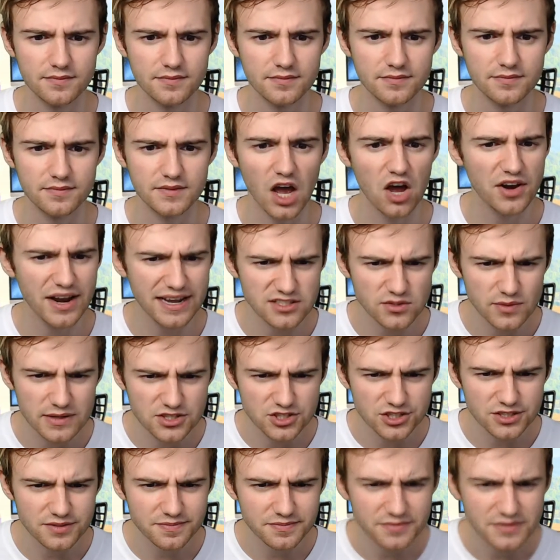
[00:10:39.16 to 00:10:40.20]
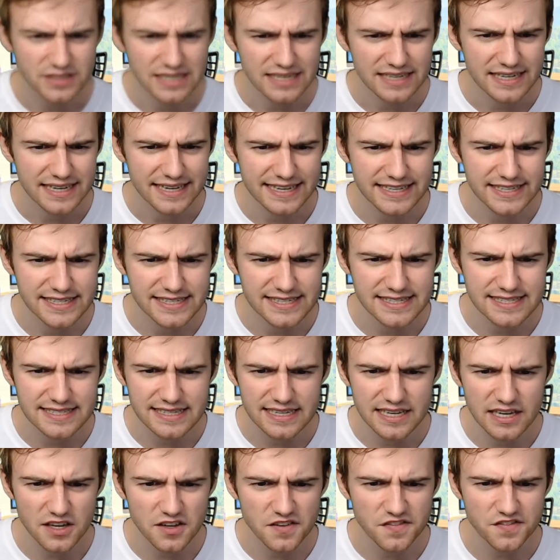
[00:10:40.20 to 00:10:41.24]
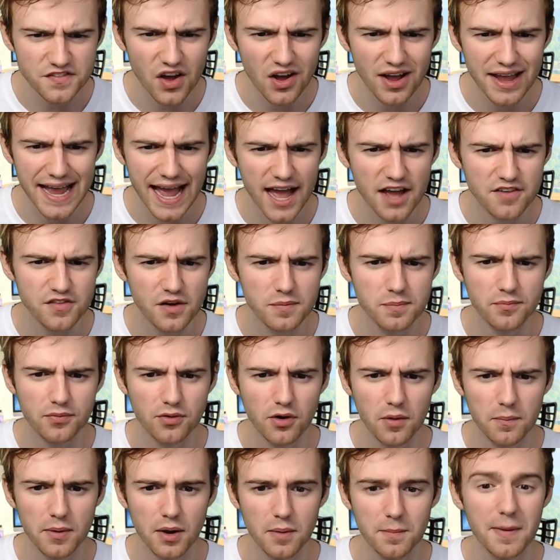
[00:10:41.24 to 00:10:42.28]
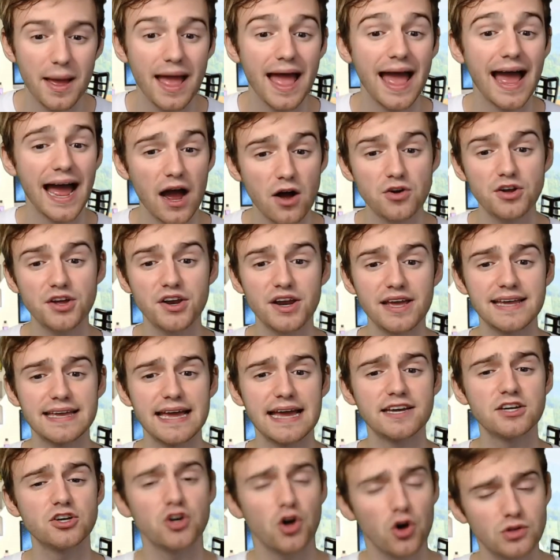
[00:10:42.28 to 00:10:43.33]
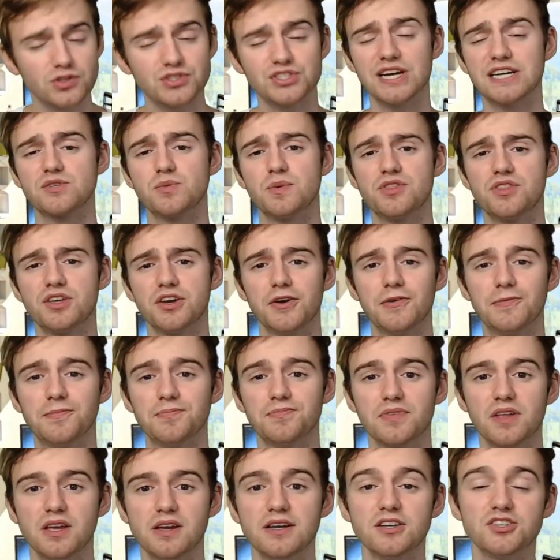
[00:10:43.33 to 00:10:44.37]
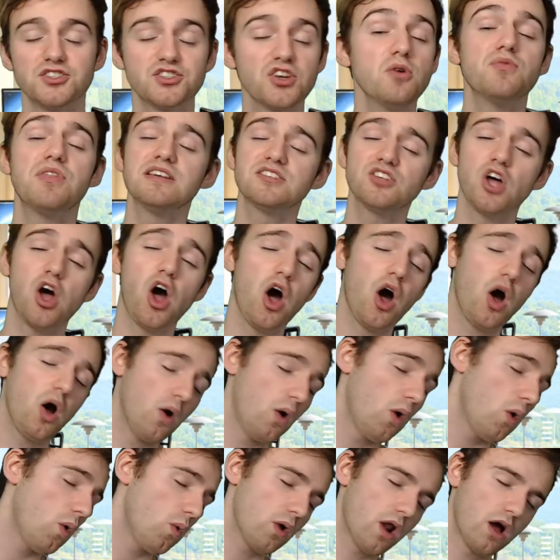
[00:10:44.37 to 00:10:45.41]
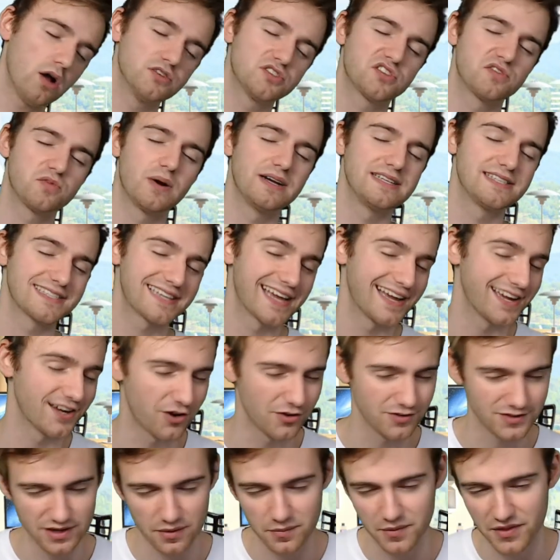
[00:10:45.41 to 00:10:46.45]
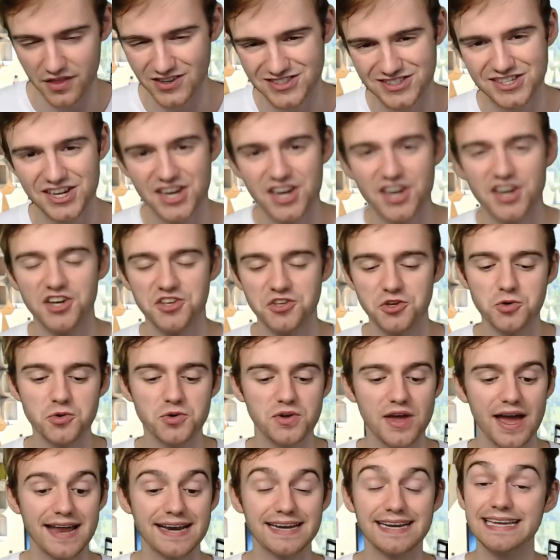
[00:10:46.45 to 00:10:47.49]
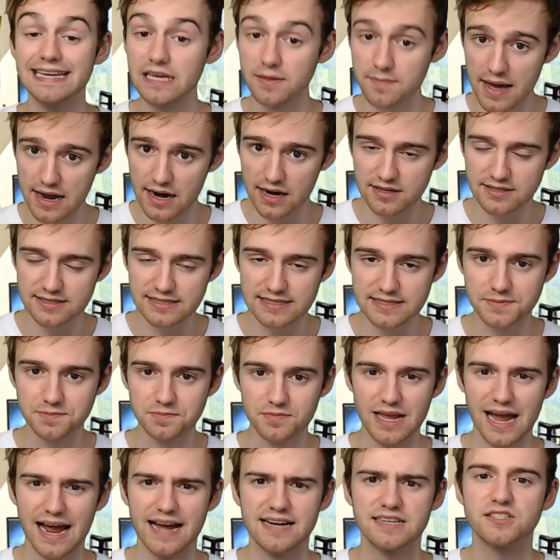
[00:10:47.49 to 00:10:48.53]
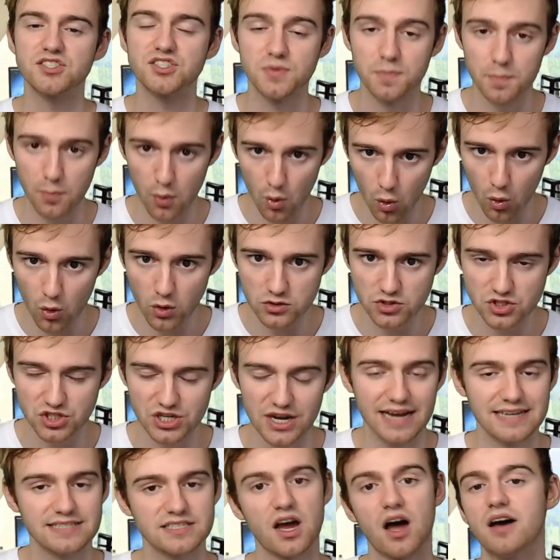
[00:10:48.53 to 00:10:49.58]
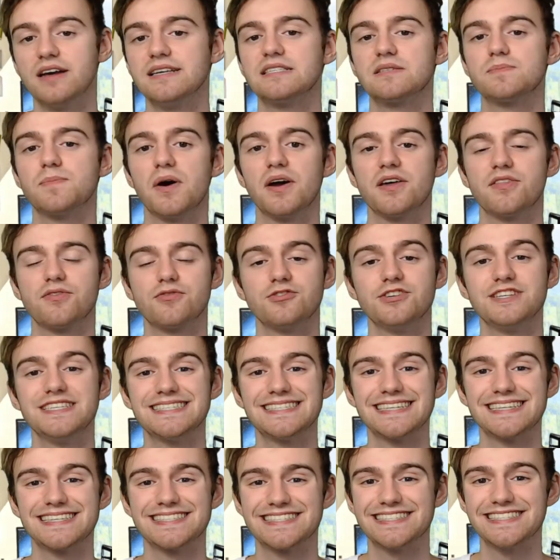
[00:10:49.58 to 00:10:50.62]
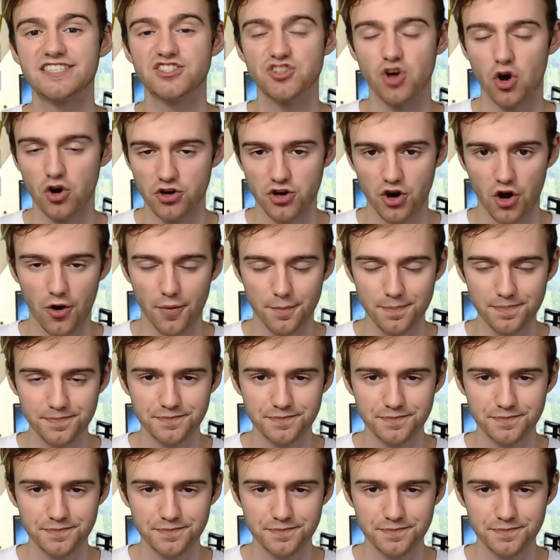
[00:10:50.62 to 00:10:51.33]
Our next question is, if I have a problem, how can I get in contact with you? So there's a whole host of ways to get in contact with us. You can email us at support@EyeSpy360.com.